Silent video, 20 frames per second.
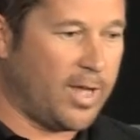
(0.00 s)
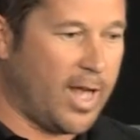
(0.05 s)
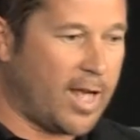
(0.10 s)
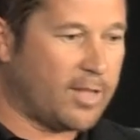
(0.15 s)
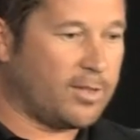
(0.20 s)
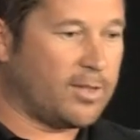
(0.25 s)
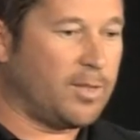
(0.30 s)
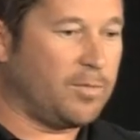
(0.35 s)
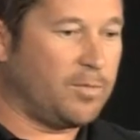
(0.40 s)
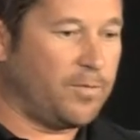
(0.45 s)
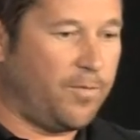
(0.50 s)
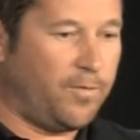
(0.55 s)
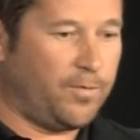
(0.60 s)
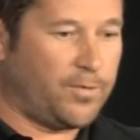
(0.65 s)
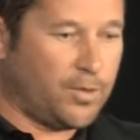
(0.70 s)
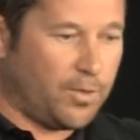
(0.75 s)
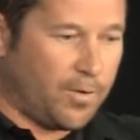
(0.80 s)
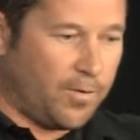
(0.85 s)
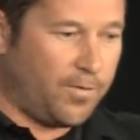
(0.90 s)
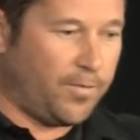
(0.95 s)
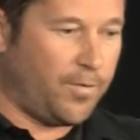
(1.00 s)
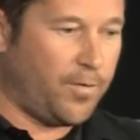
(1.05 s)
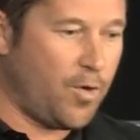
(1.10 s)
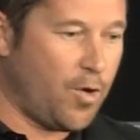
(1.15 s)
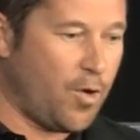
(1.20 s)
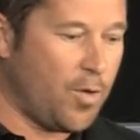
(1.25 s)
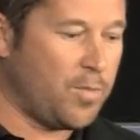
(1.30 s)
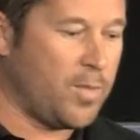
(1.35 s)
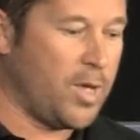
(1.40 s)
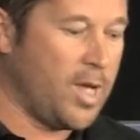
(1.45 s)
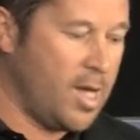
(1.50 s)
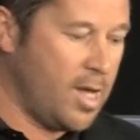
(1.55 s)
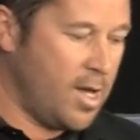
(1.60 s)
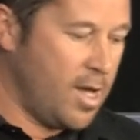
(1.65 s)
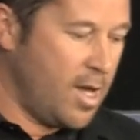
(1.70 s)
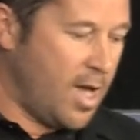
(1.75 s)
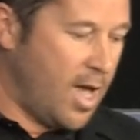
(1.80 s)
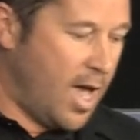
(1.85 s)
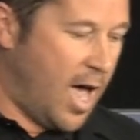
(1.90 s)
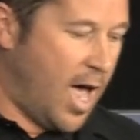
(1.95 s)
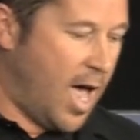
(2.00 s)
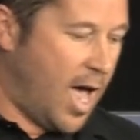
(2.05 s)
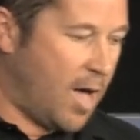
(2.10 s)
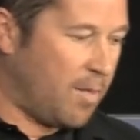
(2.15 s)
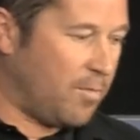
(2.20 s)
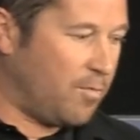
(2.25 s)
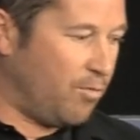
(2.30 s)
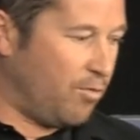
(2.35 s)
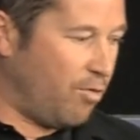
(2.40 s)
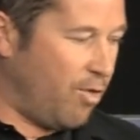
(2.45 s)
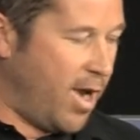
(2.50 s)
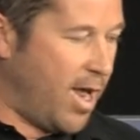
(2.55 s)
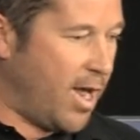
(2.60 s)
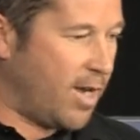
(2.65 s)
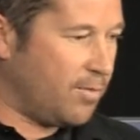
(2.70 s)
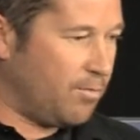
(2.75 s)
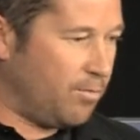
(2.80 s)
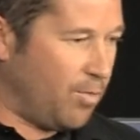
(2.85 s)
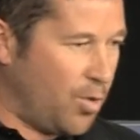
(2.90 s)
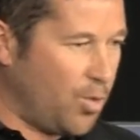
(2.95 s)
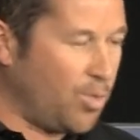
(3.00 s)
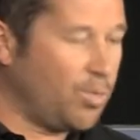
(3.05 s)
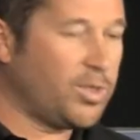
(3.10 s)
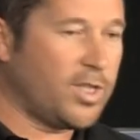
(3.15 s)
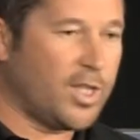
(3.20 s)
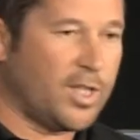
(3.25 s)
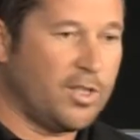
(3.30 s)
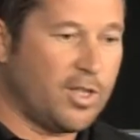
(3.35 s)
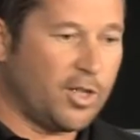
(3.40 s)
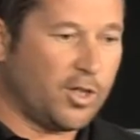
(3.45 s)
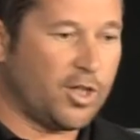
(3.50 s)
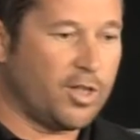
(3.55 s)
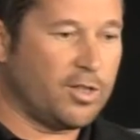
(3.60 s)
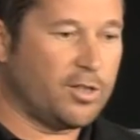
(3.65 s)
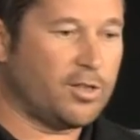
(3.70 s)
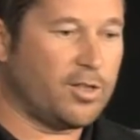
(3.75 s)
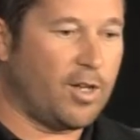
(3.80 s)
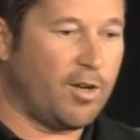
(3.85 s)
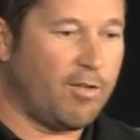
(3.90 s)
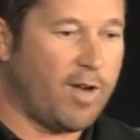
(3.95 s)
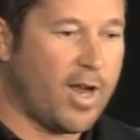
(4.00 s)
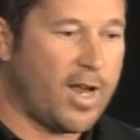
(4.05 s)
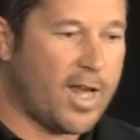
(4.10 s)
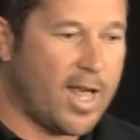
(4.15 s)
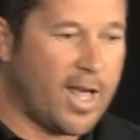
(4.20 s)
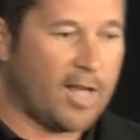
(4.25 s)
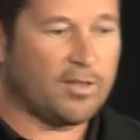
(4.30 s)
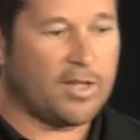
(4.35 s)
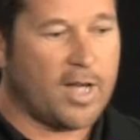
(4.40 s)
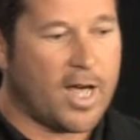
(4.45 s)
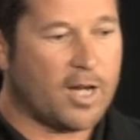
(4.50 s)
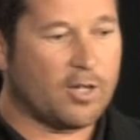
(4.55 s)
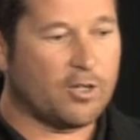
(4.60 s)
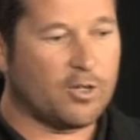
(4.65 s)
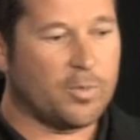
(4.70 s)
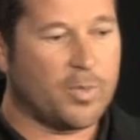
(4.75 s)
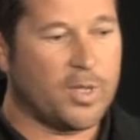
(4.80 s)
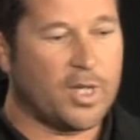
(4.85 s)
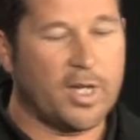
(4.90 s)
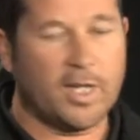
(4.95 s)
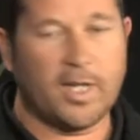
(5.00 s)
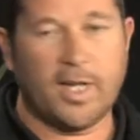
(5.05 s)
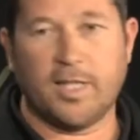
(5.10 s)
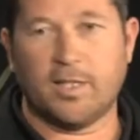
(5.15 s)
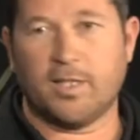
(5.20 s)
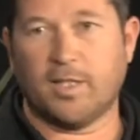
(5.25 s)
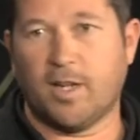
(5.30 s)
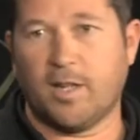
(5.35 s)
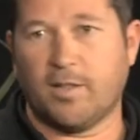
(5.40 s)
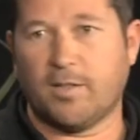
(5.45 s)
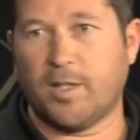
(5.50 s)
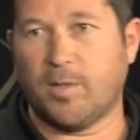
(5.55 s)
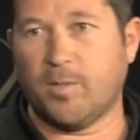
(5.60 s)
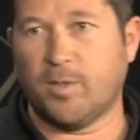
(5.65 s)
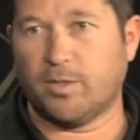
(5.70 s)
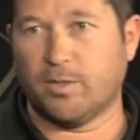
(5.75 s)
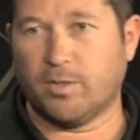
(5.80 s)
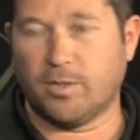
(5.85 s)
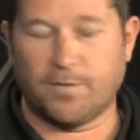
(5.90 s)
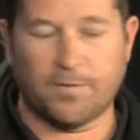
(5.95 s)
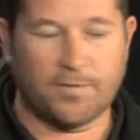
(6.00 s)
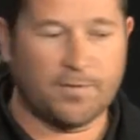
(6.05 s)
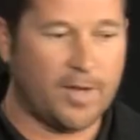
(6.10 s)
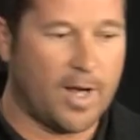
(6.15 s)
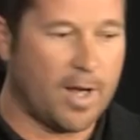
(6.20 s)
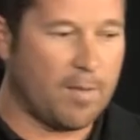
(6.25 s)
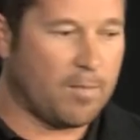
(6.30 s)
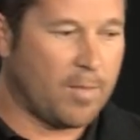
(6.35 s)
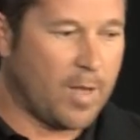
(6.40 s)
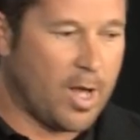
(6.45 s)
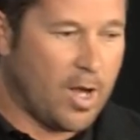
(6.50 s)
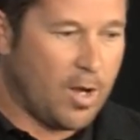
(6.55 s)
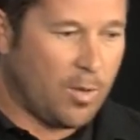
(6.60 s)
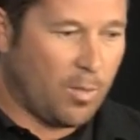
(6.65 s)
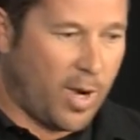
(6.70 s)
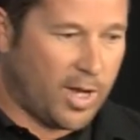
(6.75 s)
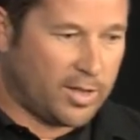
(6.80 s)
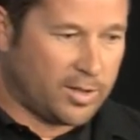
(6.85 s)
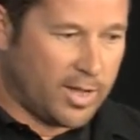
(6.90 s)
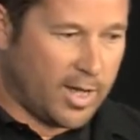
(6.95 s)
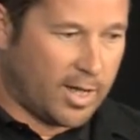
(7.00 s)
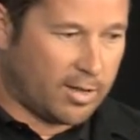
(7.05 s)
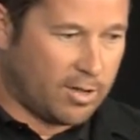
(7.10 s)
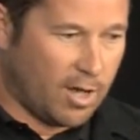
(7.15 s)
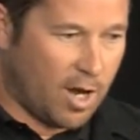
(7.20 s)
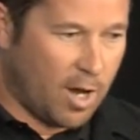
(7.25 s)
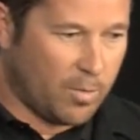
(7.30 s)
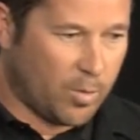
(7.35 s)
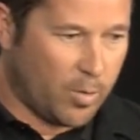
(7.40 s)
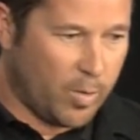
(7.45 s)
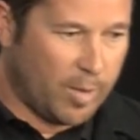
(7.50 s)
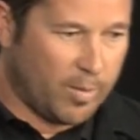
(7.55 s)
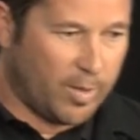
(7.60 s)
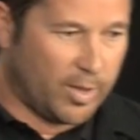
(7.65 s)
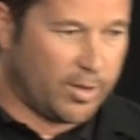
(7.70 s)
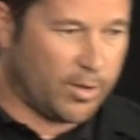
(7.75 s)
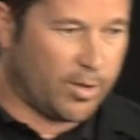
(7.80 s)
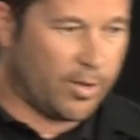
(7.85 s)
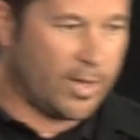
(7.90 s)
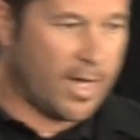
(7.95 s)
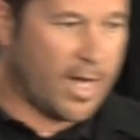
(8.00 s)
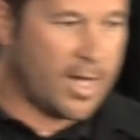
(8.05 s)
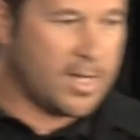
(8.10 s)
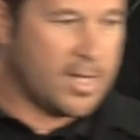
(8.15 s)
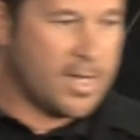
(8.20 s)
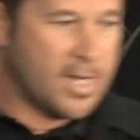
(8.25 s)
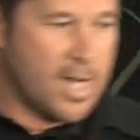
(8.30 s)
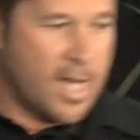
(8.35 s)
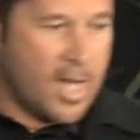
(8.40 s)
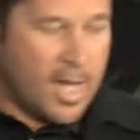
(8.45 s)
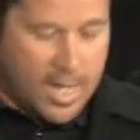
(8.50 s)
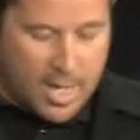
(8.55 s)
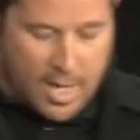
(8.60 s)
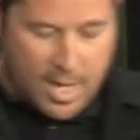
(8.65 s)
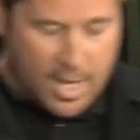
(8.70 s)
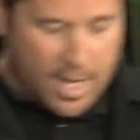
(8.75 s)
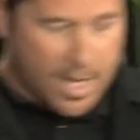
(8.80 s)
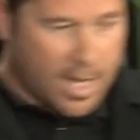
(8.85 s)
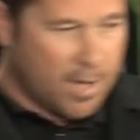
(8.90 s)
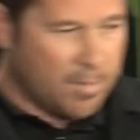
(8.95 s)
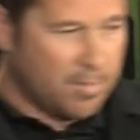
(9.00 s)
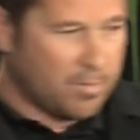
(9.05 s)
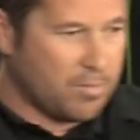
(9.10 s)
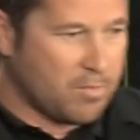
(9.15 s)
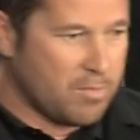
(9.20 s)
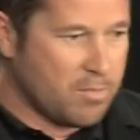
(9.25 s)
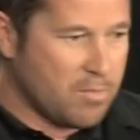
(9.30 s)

without some sort of firm um, round rules, conditions around how data should be collected, I think we're sort of um, wasting our time a wee bit doing that. Um,